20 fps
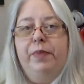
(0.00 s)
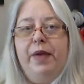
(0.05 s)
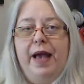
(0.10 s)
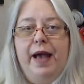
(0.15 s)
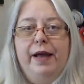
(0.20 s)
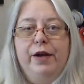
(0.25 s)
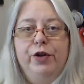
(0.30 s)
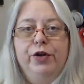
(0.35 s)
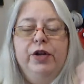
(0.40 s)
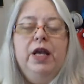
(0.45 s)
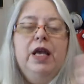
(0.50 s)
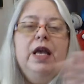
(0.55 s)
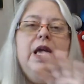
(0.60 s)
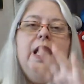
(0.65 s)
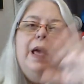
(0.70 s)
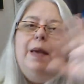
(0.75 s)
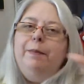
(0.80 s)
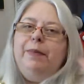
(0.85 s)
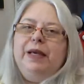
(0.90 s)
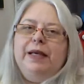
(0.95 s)
pattern,
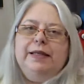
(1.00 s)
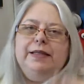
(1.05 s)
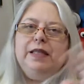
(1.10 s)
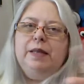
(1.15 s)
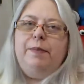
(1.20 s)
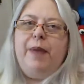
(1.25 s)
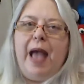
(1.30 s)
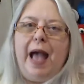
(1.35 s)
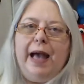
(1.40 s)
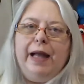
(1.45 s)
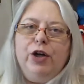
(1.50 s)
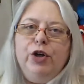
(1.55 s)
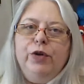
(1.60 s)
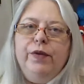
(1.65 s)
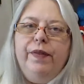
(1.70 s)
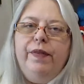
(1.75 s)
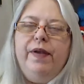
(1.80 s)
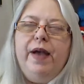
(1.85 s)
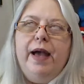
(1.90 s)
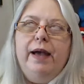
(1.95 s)
because the
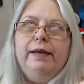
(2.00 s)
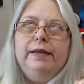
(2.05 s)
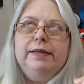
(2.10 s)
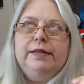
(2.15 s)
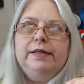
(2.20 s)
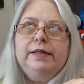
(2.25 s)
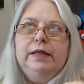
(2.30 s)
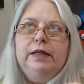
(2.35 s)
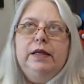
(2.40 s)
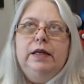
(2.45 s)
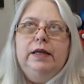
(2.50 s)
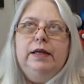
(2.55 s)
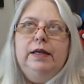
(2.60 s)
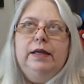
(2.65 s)
pattern that